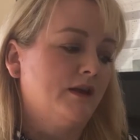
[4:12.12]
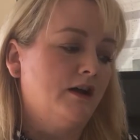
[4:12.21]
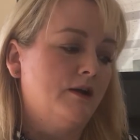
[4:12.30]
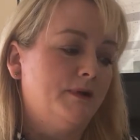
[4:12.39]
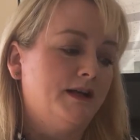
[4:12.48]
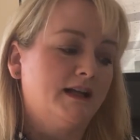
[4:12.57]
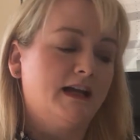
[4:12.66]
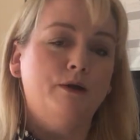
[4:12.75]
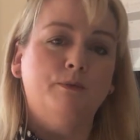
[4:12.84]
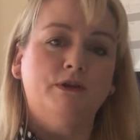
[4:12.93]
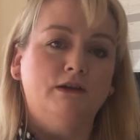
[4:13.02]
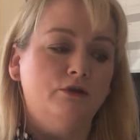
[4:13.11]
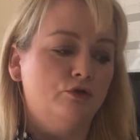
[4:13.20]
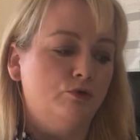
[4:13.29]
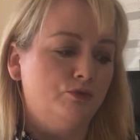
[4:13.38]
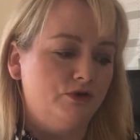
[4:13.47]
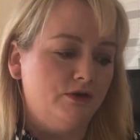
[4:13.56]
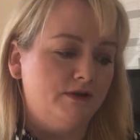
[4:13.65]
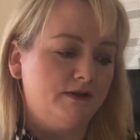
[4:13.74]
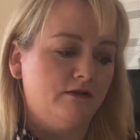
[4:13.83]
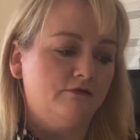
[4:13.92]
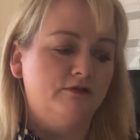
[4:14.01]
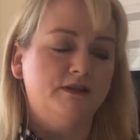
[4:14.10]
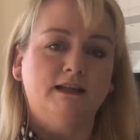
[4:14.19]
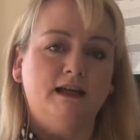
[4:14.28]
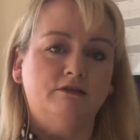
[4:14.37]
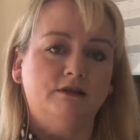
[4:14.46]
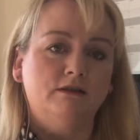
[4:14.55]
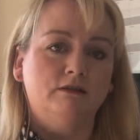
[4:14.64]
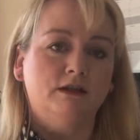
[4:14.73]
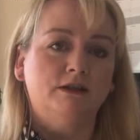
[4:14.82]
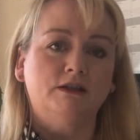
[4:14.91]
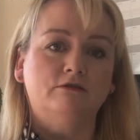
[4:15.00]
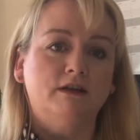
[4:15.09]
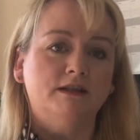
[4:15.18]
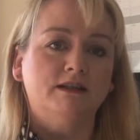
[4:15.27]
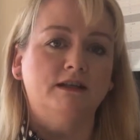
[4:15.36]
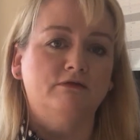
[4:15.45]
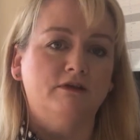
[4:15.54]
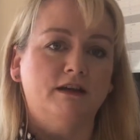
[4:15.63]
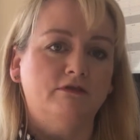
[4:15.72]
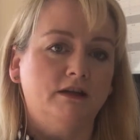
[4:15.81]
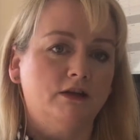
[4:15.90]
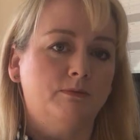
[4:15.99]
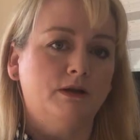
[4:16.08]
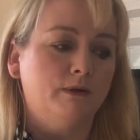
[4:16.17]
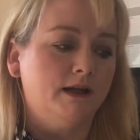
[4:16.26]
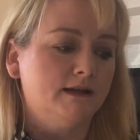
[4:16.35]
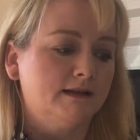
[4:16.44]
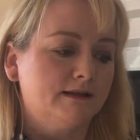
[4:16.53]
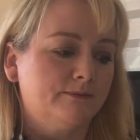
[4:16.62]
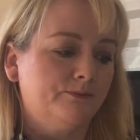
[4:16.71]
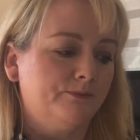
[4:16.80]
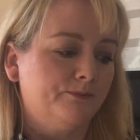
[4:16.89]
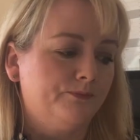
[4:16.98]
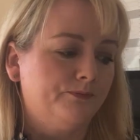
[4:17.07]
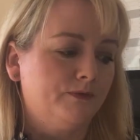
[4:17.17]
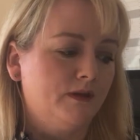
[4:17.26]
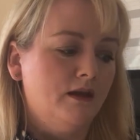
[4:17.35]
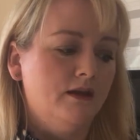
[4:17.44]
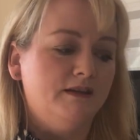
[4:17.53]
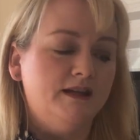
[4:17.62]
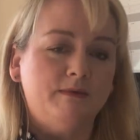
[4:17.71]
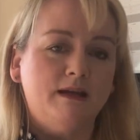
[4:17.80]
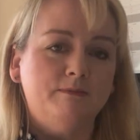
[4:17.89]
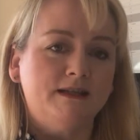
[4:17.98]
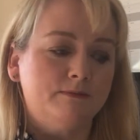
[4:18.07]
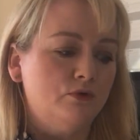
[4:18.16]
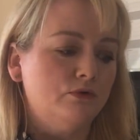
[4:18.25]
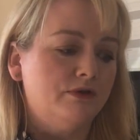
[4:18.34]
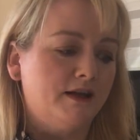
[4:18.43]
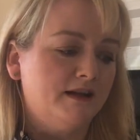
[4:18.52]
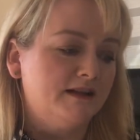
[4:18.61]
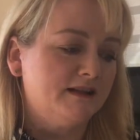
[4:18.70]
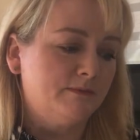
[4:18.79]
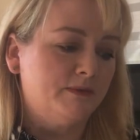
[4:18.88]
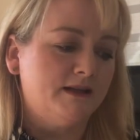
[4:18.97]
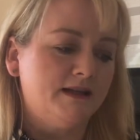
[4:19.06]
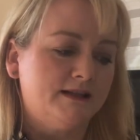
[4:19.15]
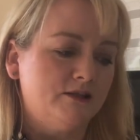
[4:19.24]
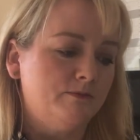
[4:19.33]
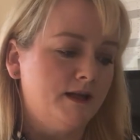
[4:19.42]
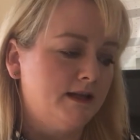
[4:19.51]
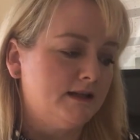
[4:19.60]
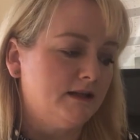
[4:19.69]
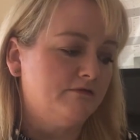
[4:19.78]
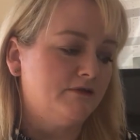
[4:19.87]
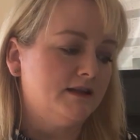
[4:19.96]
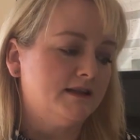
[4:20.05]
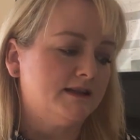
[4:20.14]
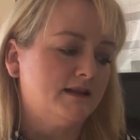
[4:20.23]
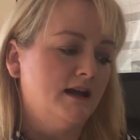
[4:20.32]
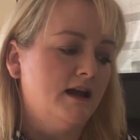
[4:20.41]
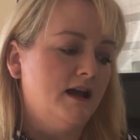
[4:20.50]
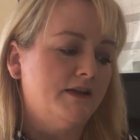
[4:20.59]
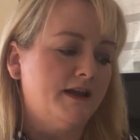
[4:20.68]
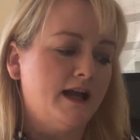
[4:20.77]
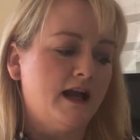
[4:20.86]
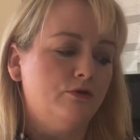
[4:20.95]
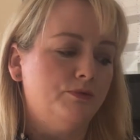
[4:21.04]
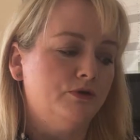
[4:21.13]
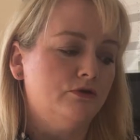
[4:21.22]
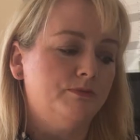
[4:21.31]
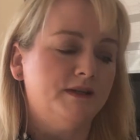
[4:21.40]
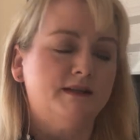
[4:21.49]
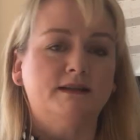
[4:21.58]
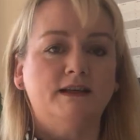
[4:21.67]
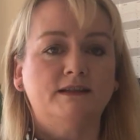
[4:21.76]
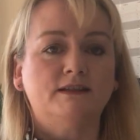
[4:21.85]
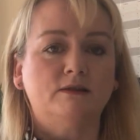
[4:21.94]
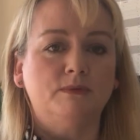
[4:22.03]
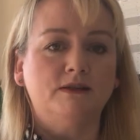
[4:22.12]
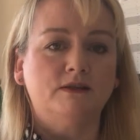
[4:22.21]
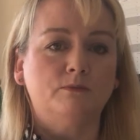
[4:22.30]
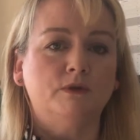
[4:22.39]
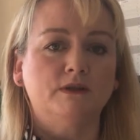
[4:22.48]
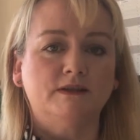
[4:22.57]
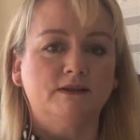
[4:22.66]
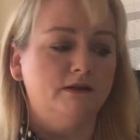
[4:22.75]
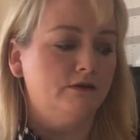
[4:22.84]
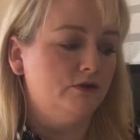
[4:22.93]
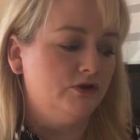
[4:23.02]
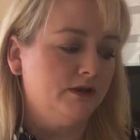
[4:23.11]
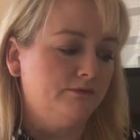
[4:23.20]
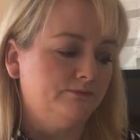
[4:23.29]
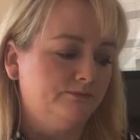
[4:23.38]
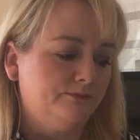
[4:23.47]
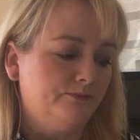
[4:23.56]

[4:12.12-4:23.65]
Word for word: um, an account with a local producer for a direct, uh, direct delivery every couple of weeks. These may be small things, but they still make a difference and they help your business to be someone's solution.